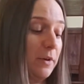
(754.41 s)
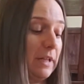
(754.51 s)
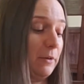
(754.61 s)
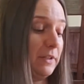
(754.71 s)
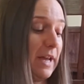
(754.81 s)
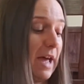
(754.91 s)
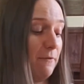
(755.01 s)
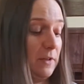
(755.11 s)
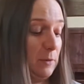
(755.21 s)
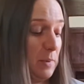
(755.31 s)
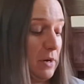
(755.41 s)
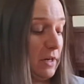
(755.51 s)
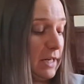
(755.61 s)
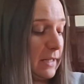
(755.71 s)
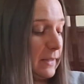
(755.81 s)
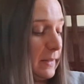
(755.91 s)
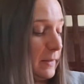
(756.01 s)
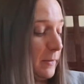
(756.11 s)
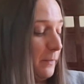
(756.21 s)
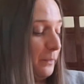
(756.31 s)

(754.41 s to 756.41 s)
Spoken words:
we're allowed to have asparagus,